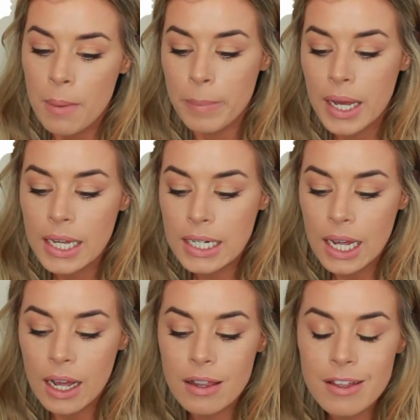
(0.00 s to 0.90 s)
But
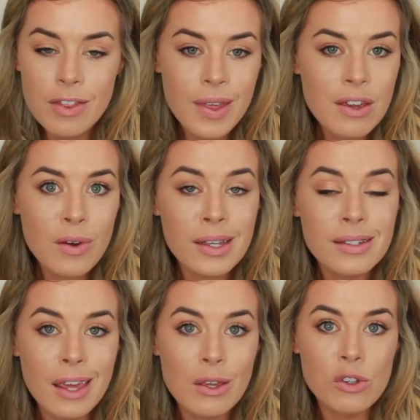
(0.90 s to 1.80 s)
other than that, you guys,
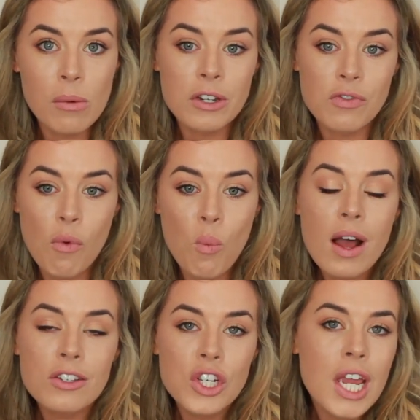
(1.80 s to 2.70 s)
thank you so much for
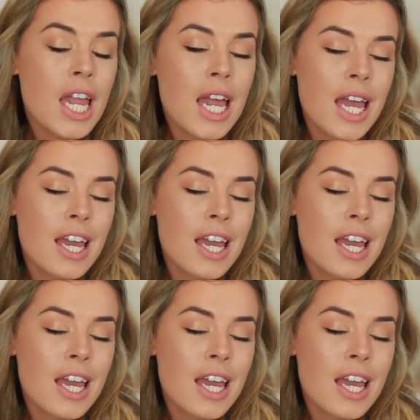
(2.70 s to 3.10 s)
watching.